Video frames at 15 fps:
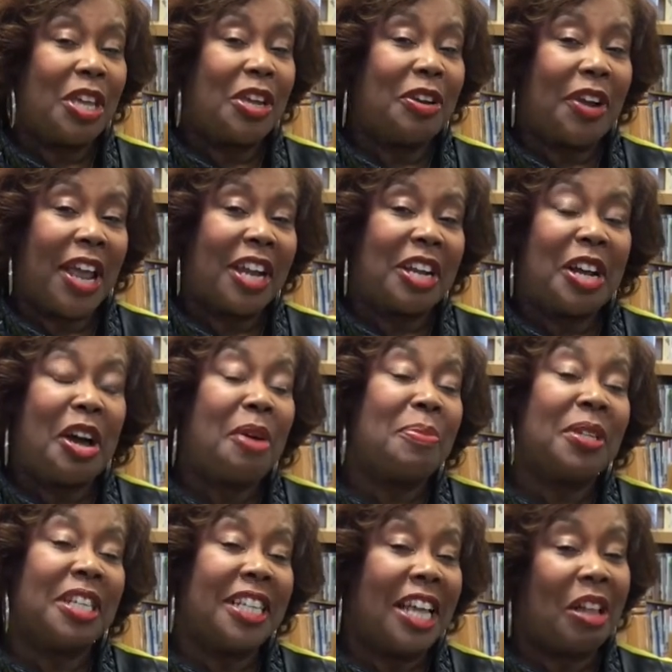here at
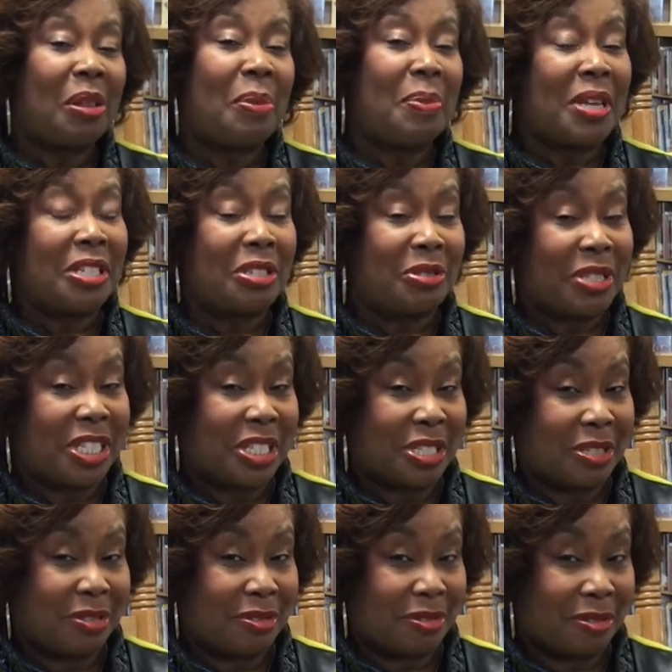Cumberland Elementary
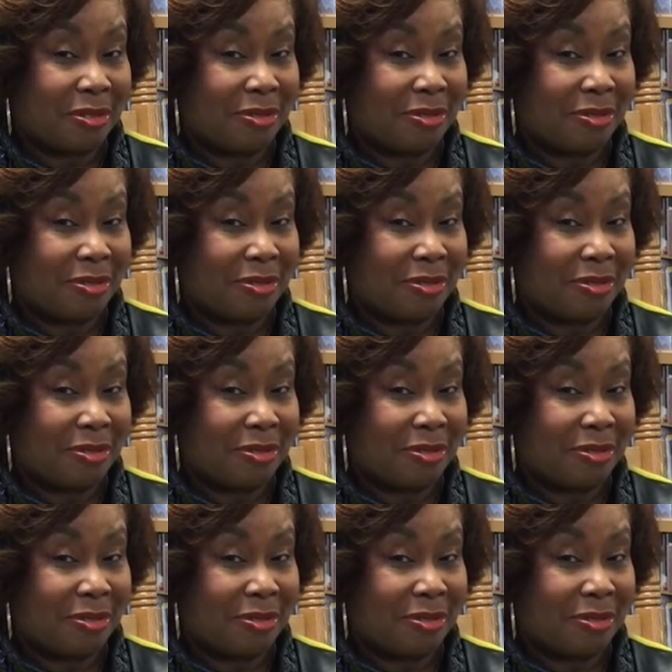School.